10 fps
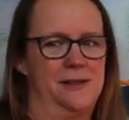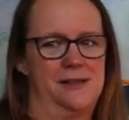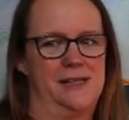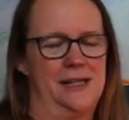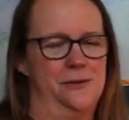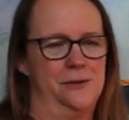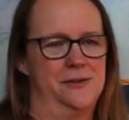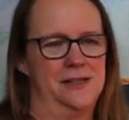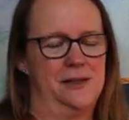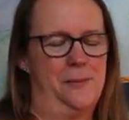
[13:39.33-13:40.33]

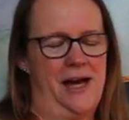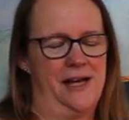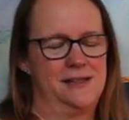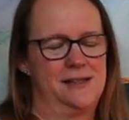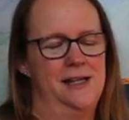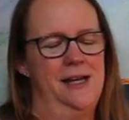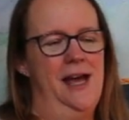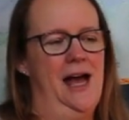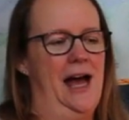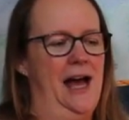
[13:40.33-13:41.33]
singles in the past,
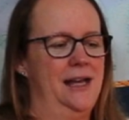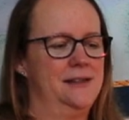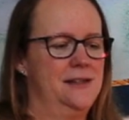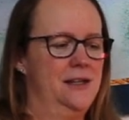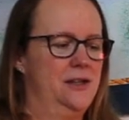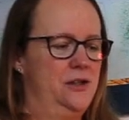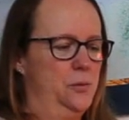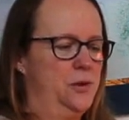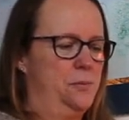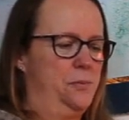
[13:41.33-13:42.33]
and
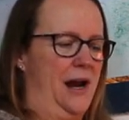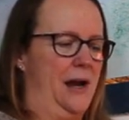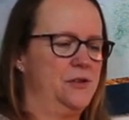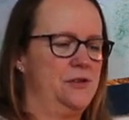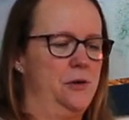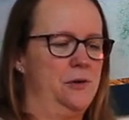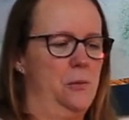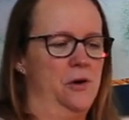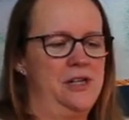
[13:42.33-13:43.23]
you would browse through and think,